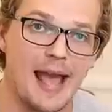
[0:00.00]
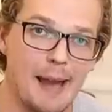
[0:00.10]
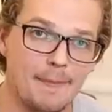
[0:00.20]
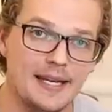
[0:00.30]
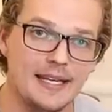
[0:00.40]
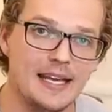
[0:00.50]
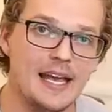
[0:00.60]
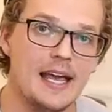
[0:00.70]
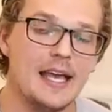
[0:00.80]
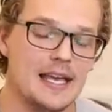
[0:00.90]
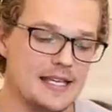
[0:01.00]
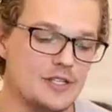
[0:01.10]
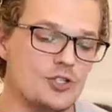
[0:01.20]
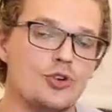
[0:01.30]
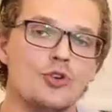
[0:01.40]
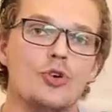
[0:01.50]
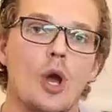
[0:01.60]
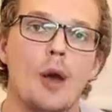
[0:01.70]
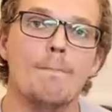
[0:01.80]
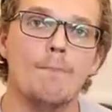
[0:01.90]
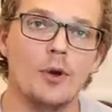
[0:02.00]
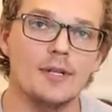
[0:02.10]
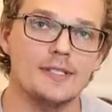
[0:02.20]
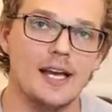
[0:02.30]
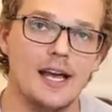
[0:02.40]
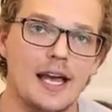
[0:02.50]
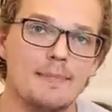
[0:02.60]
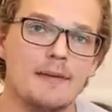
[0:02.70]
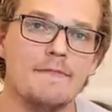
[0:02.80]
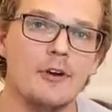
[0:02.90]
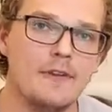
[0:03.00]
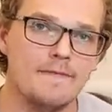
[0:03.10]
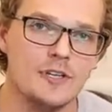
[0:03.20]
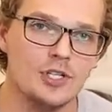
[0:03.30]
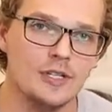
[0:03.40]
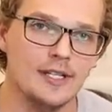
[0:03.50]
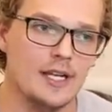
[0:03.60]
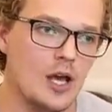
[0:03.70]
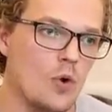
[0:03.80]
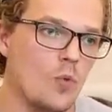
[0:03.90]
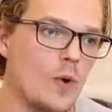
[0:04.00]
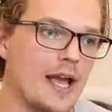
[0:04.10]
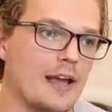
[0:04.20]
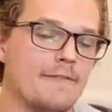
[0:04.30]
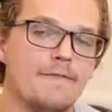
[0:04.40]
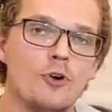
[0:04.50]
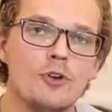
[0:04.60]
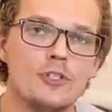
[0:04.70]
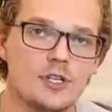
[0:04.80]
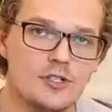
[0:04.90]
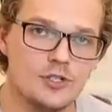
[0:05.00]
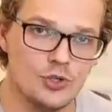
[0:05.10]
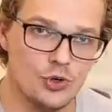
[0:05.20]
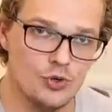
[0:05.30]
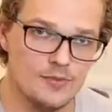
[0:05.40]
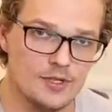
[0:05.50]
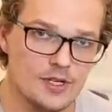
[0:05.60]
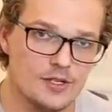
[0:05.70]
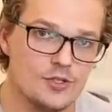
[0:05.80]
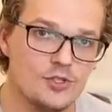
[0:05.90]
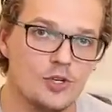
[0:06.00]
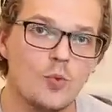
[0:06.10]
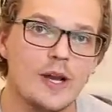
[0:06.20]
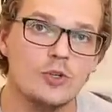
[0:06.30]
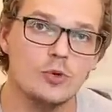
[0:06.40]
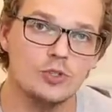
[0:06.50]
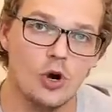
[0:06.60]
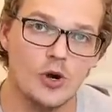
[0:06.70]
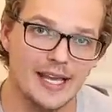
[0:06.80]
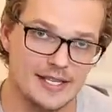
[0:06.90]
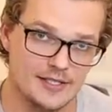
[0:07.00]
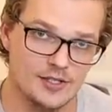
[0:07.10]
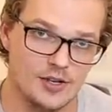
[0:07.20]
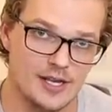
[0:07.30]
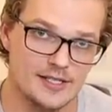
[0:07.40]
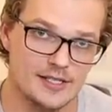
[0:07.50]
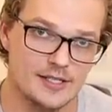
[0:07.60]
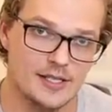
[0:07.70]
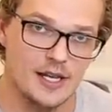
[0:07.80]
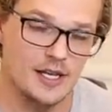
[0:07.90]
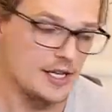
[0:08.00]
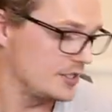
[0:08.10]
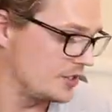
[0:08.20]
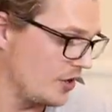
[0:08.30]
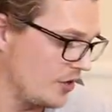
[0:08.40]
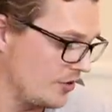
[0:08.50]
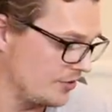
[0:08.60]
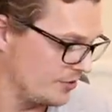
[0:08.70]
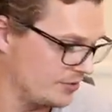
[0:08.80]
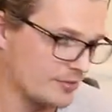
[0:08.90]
happening is to monitor and be very vigilant where food is consumed to when your dog exercises. So,